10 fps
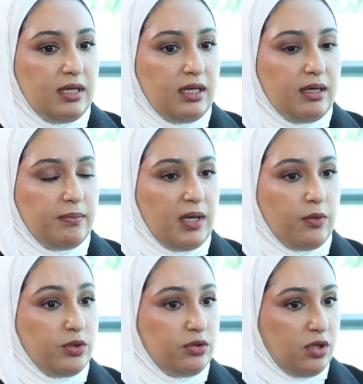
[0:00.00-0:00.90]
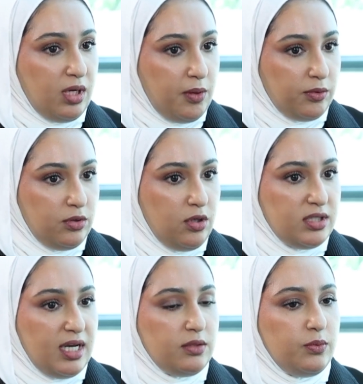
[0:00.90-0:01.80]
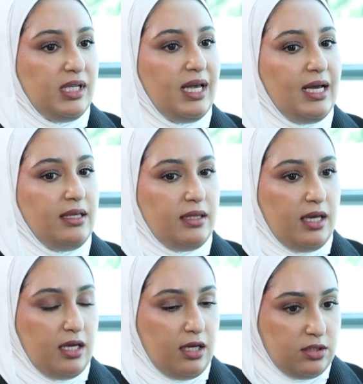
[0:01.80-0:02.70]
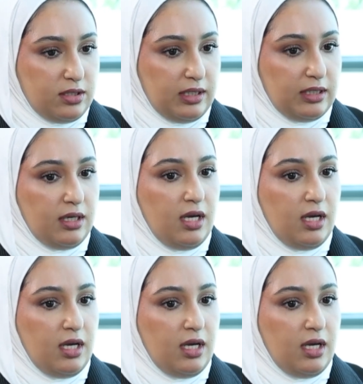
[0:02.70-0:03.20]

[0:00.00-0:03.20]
I want to talk about glucose as well, and the insulin.